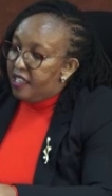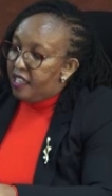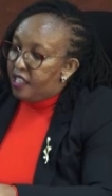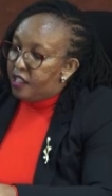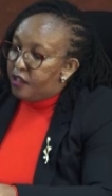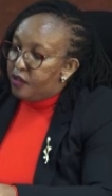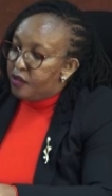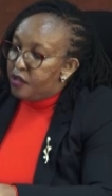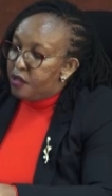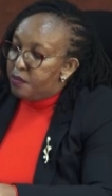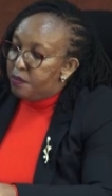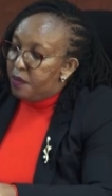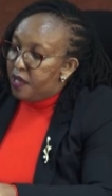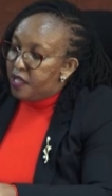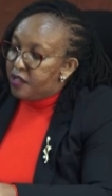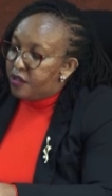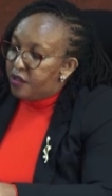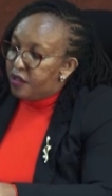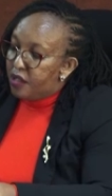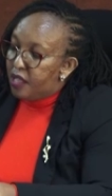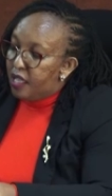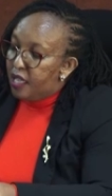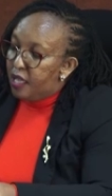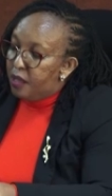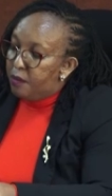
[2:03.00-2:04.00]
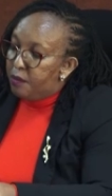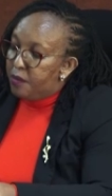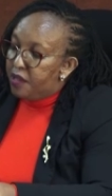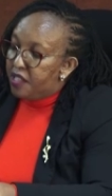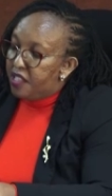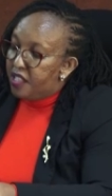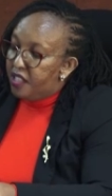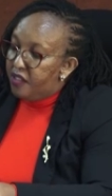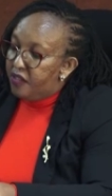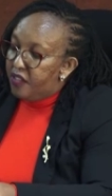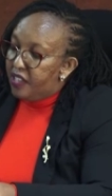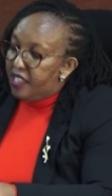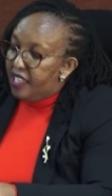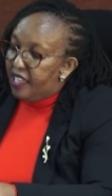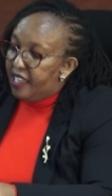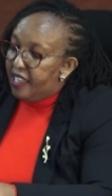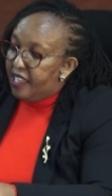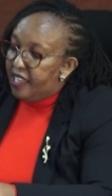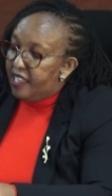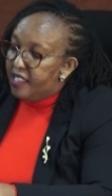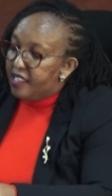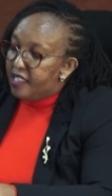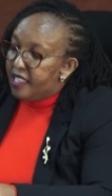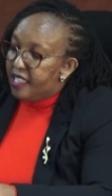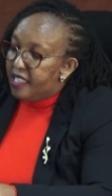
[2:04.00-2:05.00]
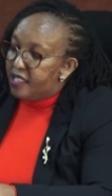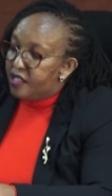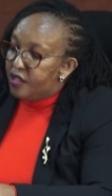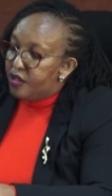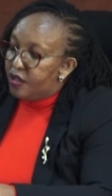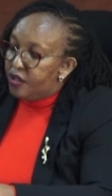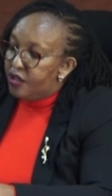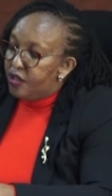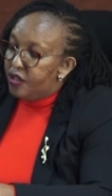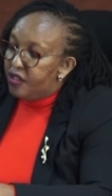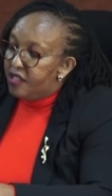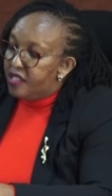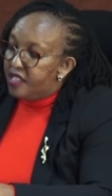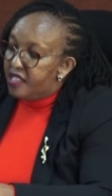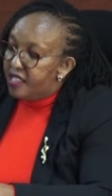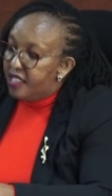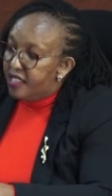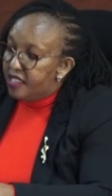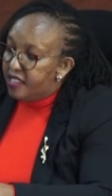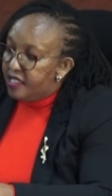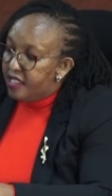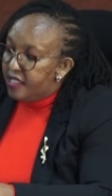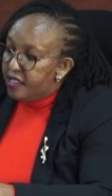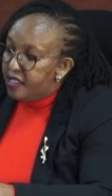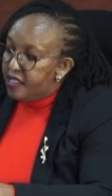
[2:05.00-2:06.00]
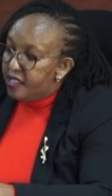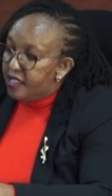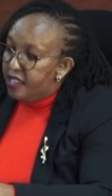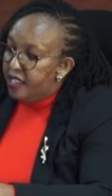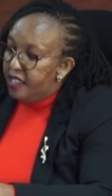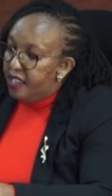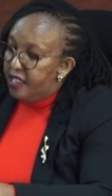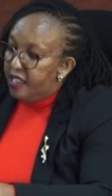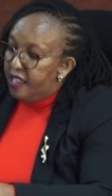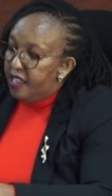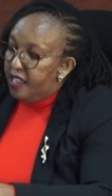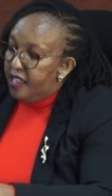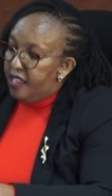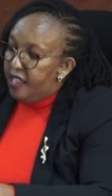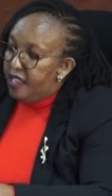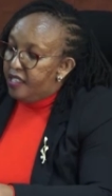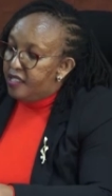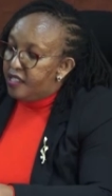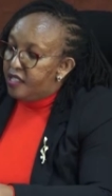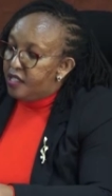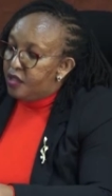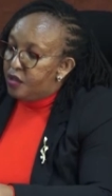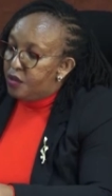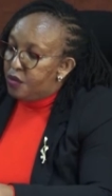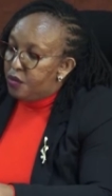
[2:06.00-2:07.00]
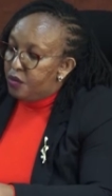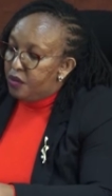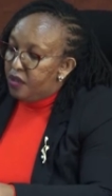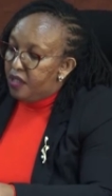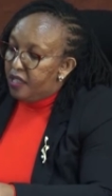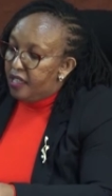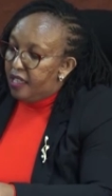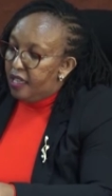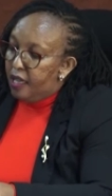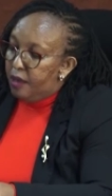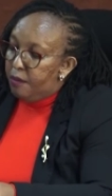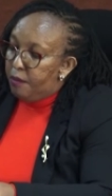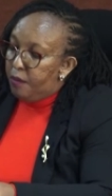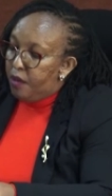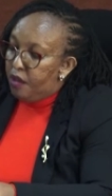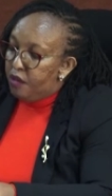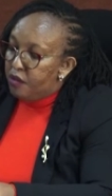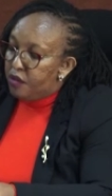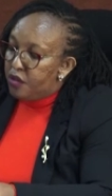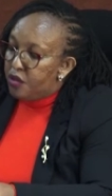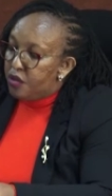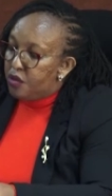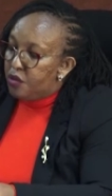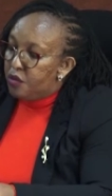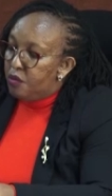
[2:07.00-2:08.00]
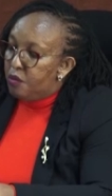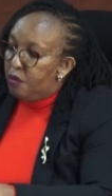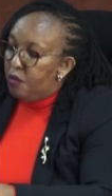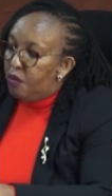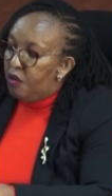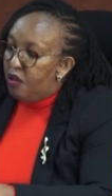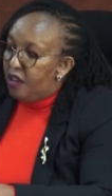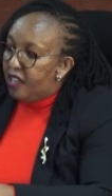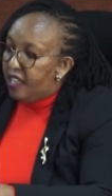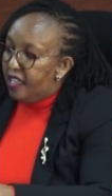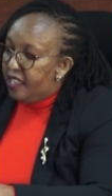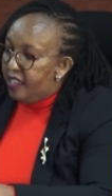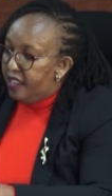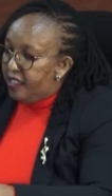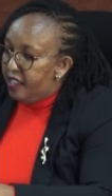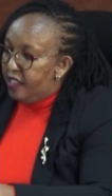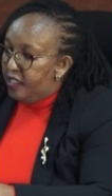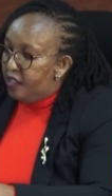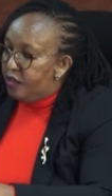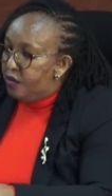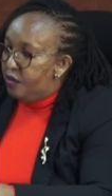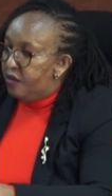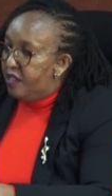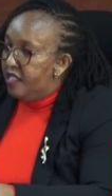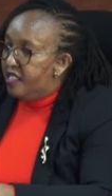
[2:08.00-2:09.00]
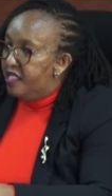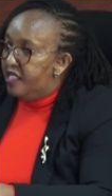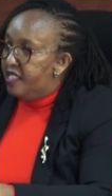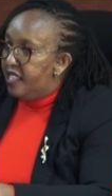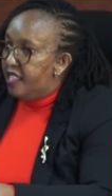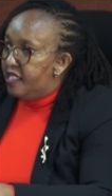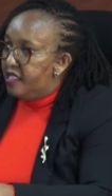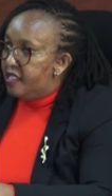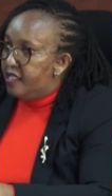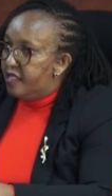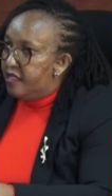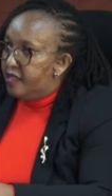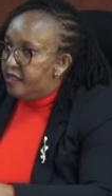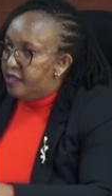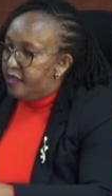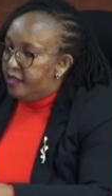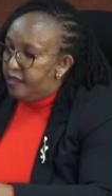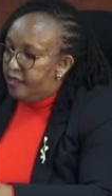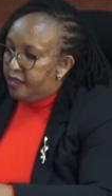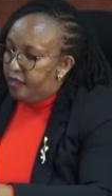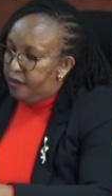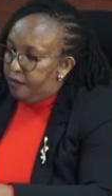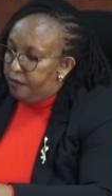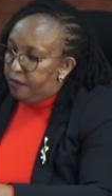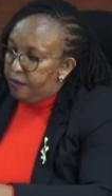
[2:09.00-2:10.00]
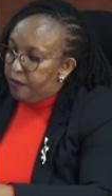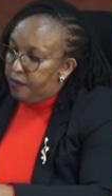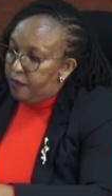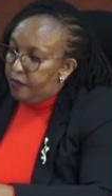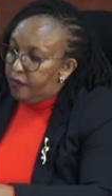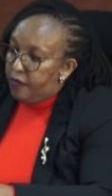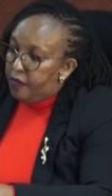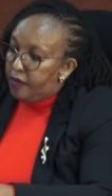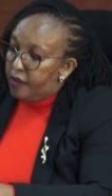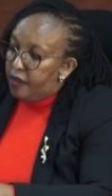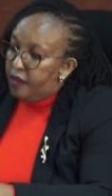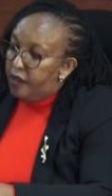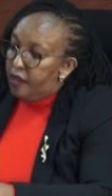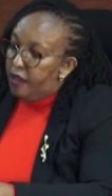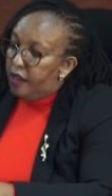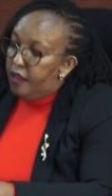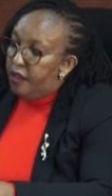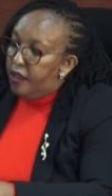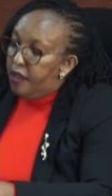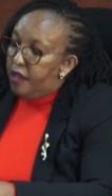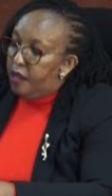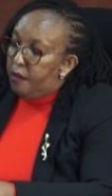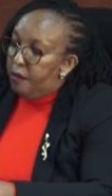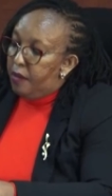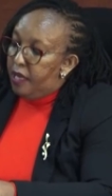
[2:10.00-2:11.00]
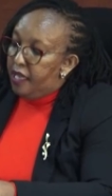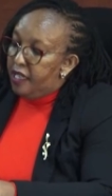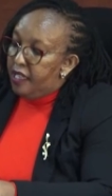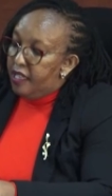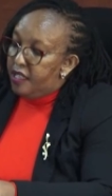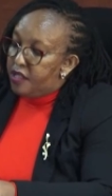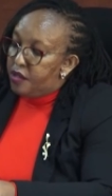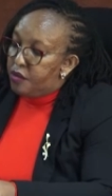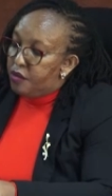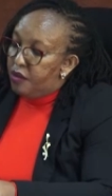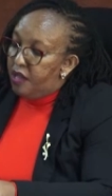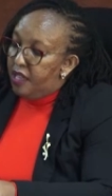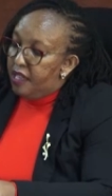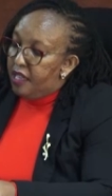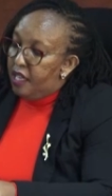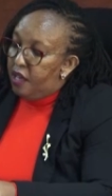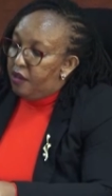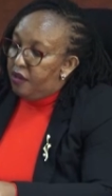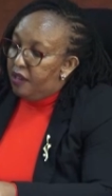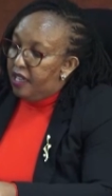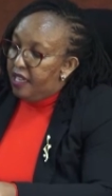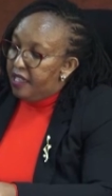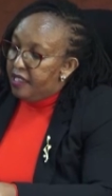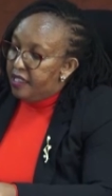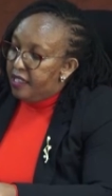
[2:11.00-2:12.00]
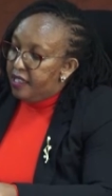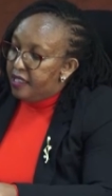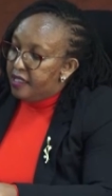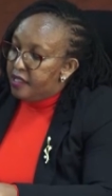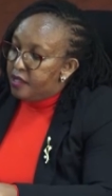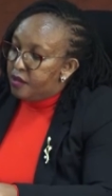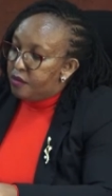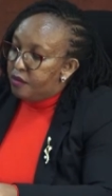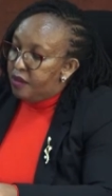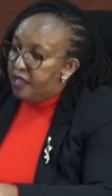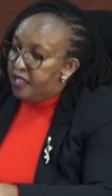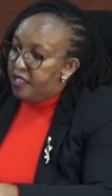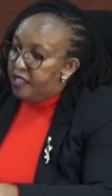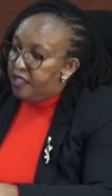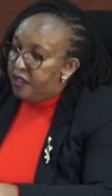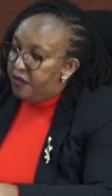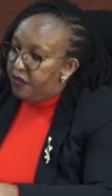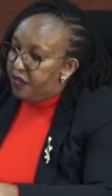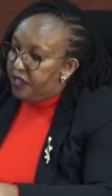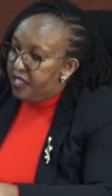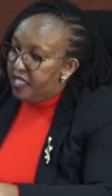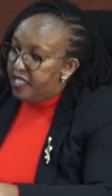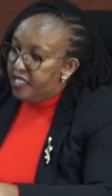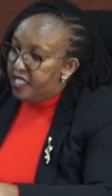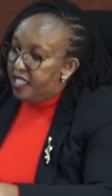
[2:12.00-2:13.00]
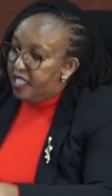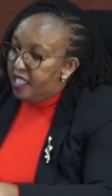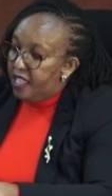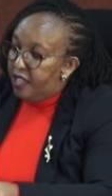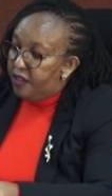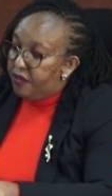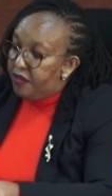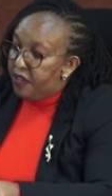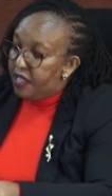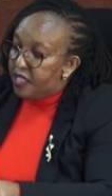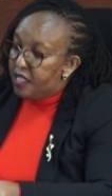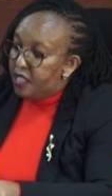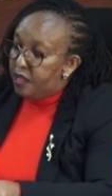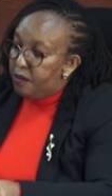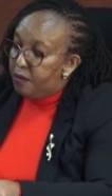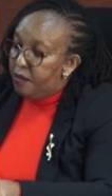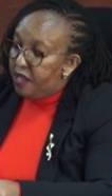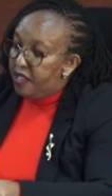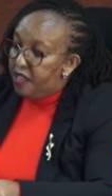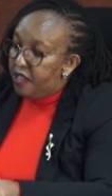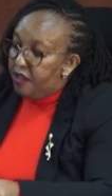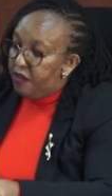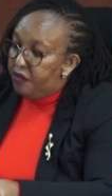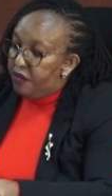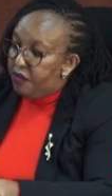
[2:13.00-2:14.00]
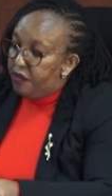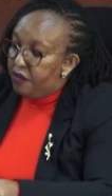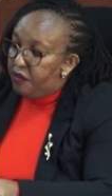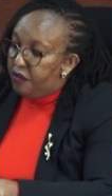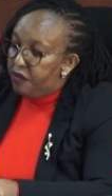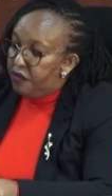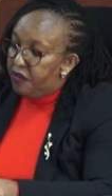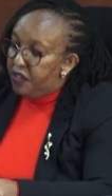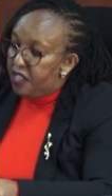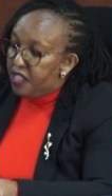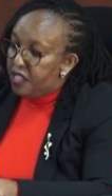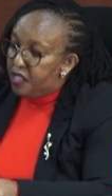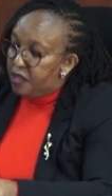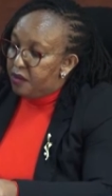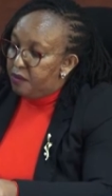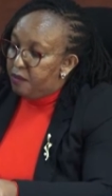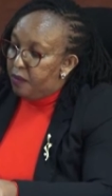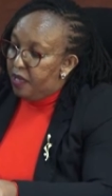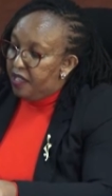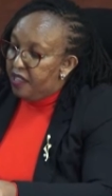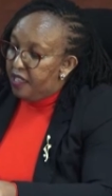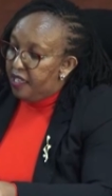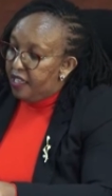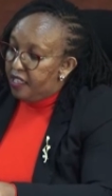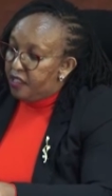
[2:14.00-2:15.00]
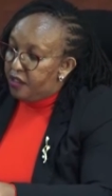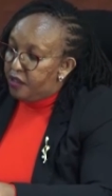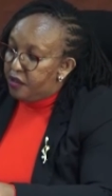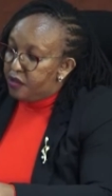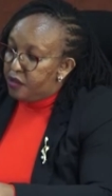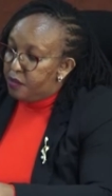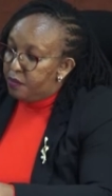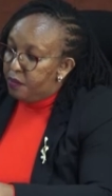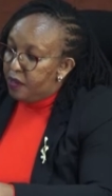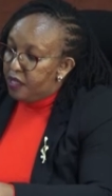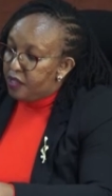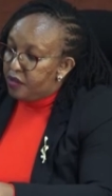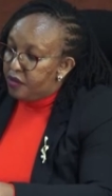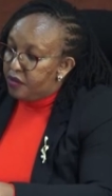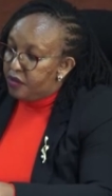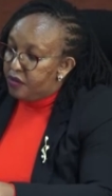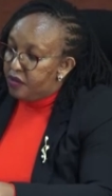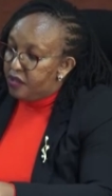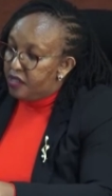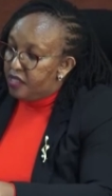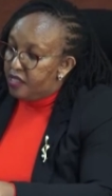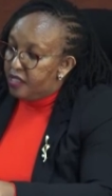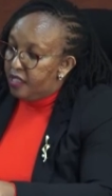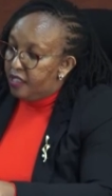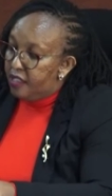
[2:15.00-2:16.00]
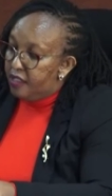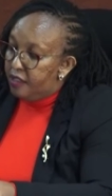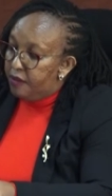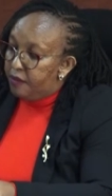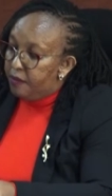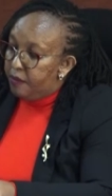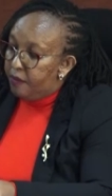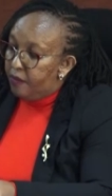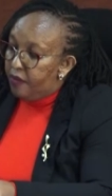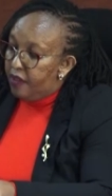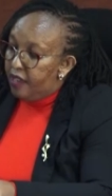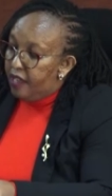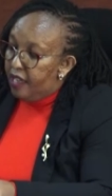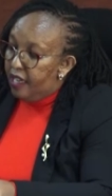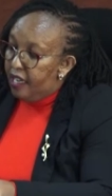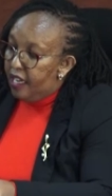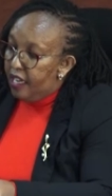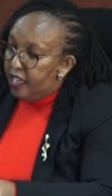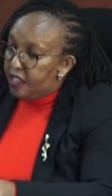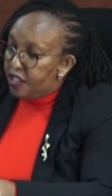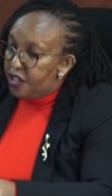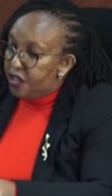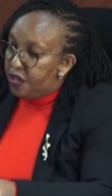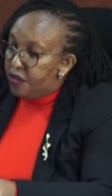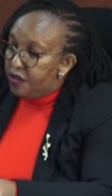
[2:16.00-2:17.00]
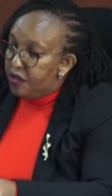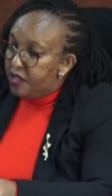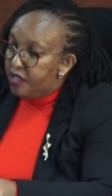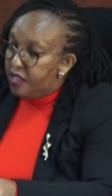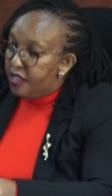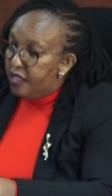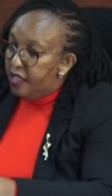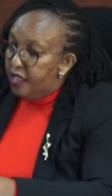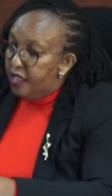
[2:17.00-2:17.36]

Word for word: an accused person can be given a non-custodial sentence, as it will amount to mockery to the justice system. The minors who are now adults were definitely affected by the victim, by the accused person's uh, actions.